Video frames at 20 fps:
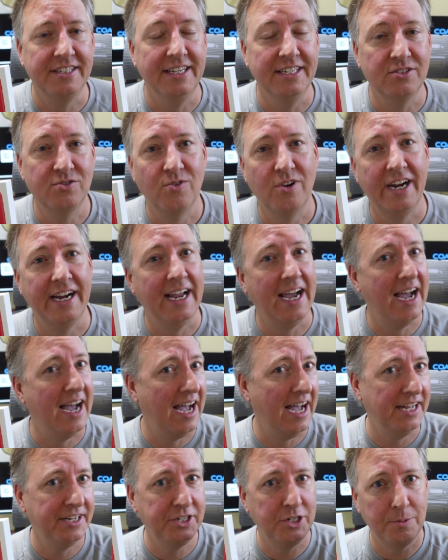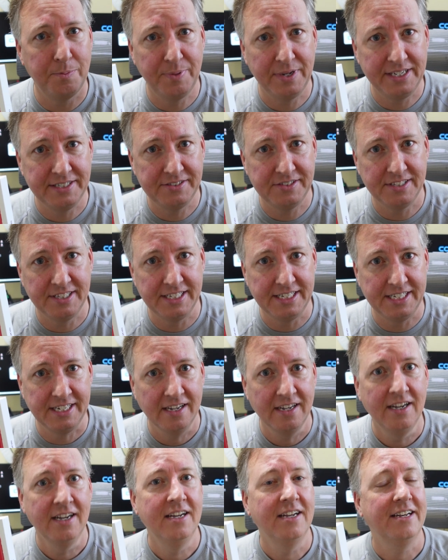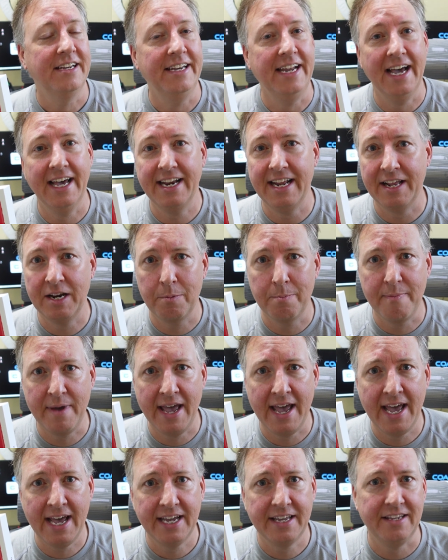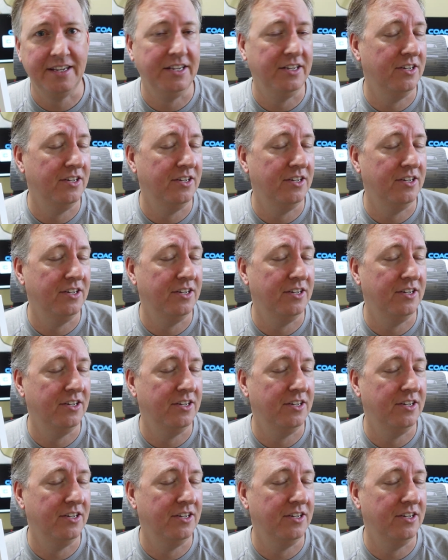That's right, on your PC, not on a Mac.